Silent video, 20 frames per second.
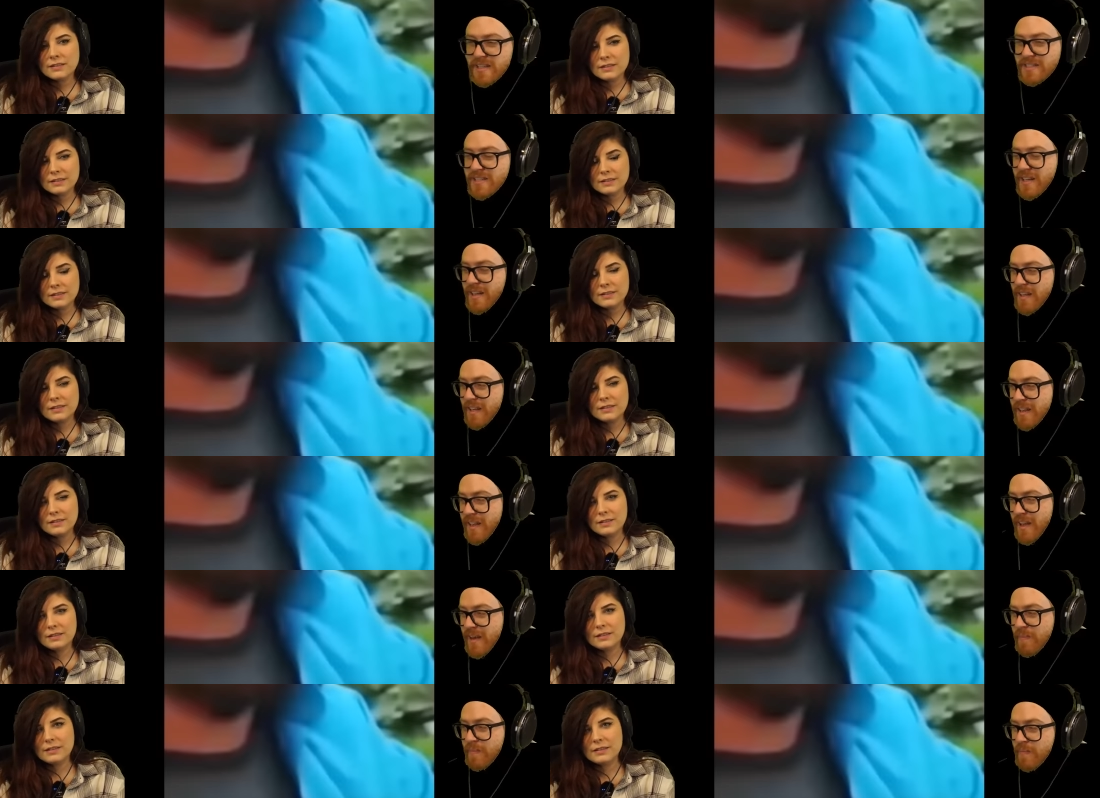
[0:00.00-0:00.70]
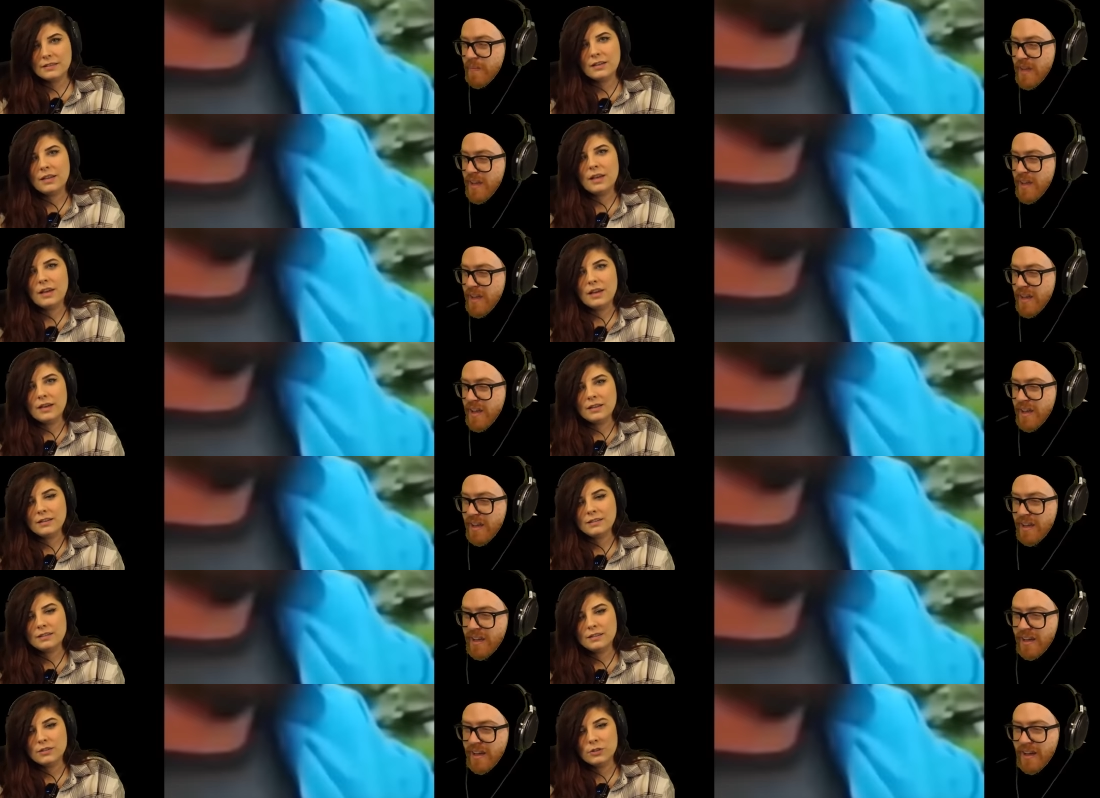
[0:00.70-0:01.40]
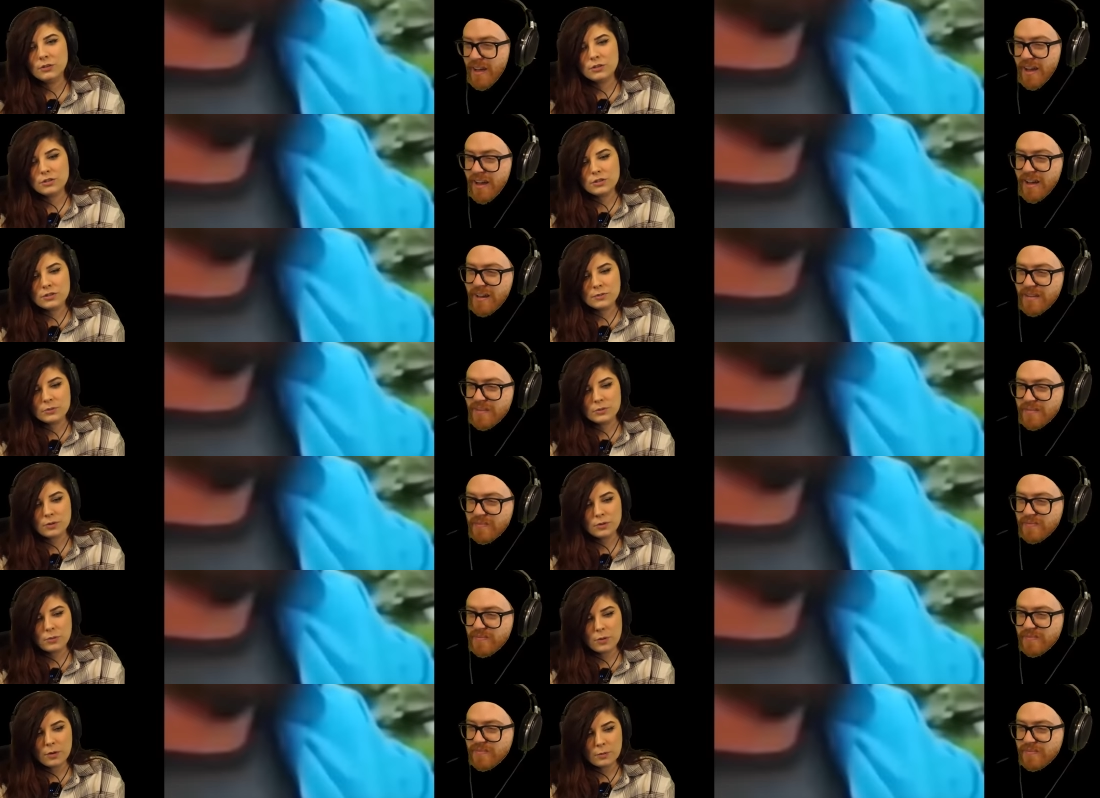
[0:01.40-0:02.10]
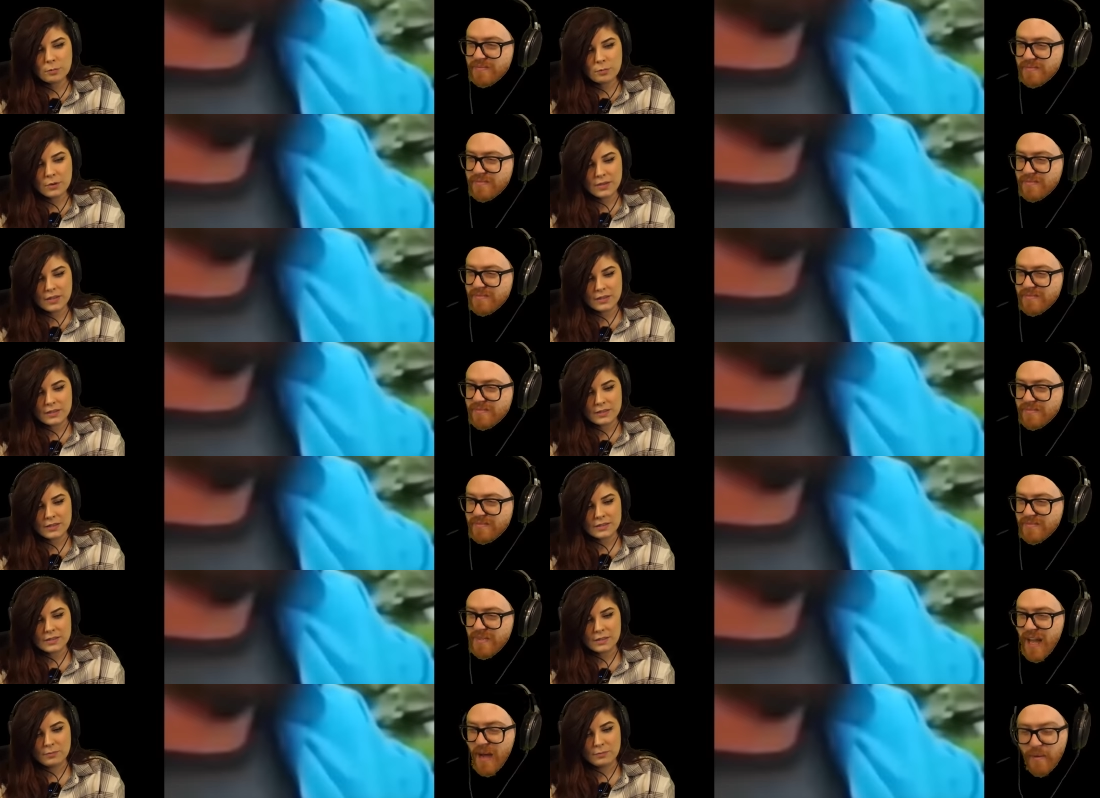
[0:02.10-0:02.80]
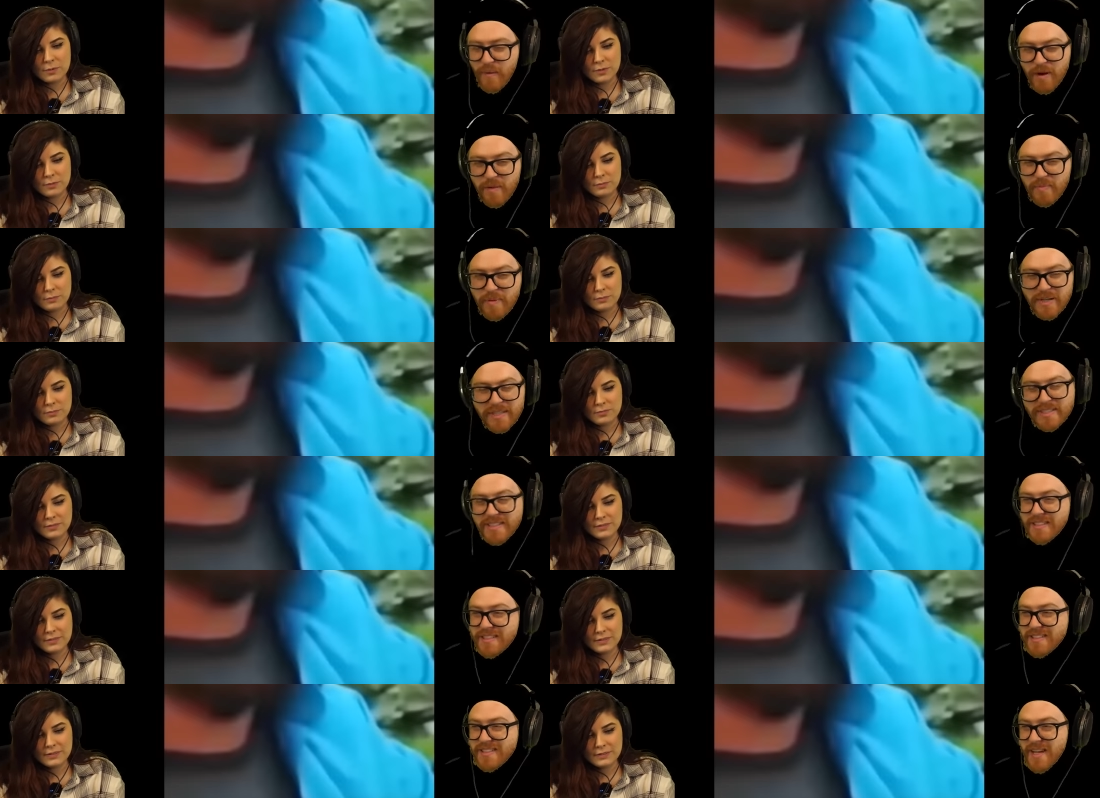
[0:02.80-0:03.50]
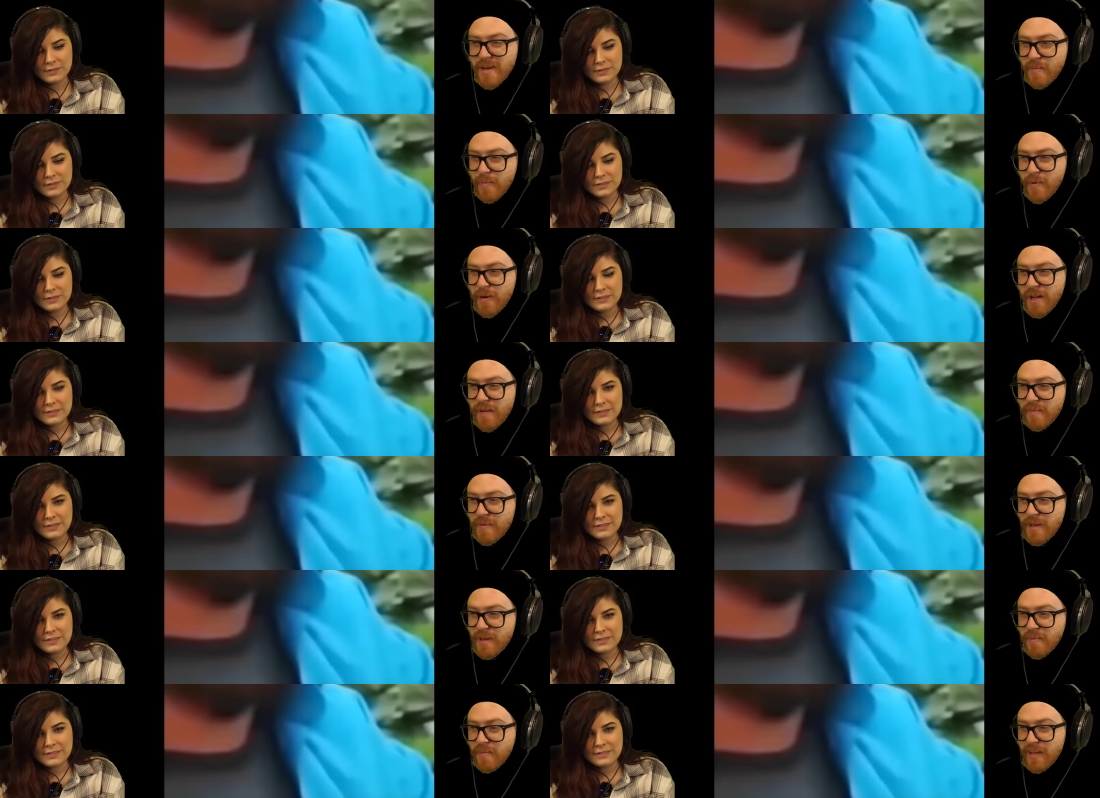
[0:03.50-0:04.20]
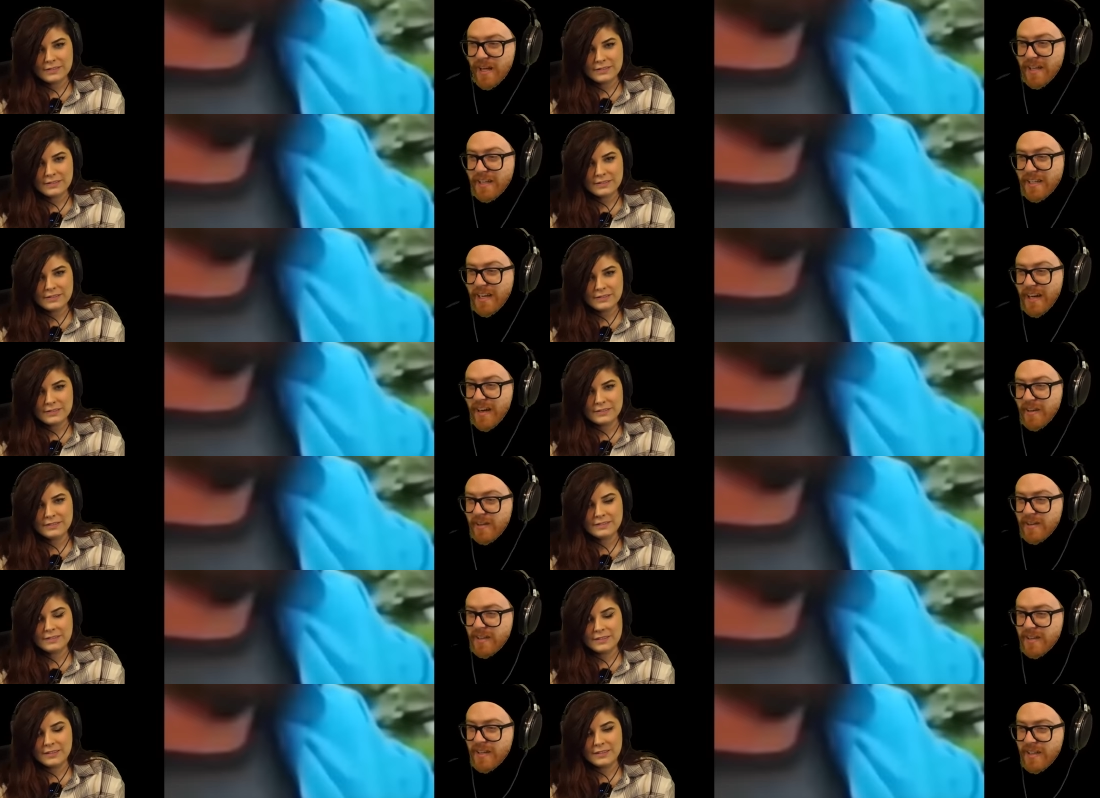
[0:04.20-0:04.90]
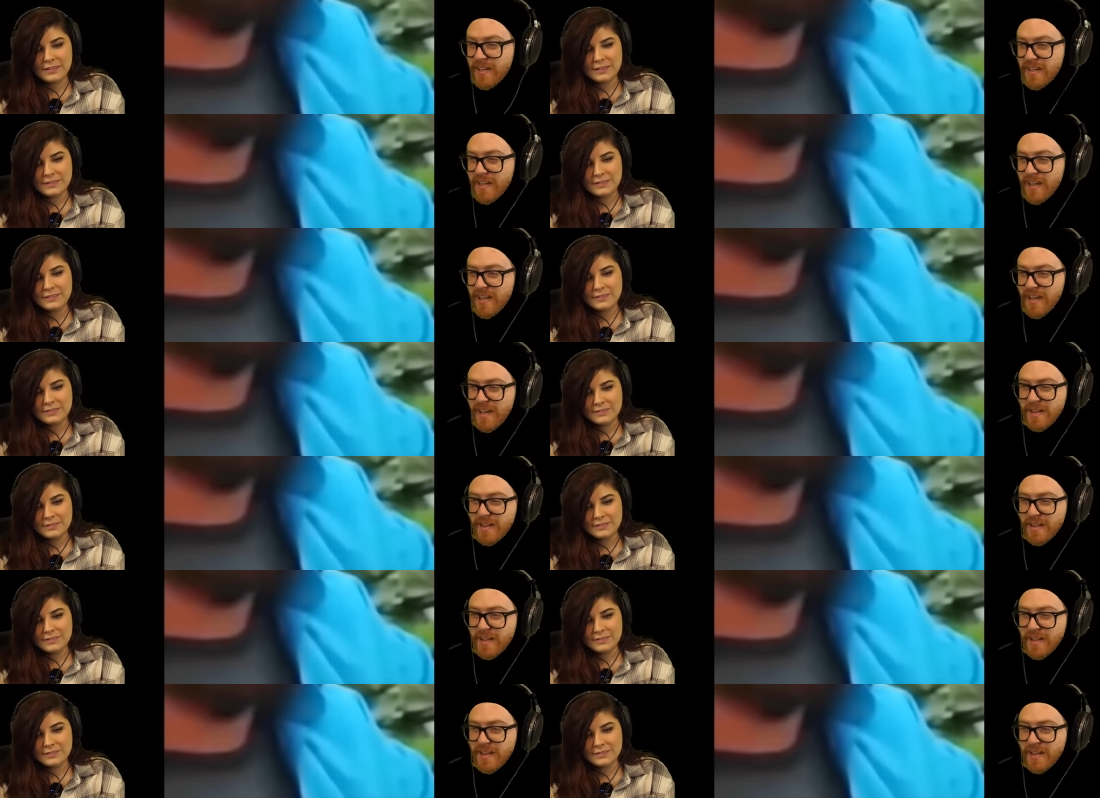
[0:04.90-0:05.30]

Speaker 1: can tell you that. Yeah. You want to pick things up. I want to pick things up when I'm like blackout. Yeah.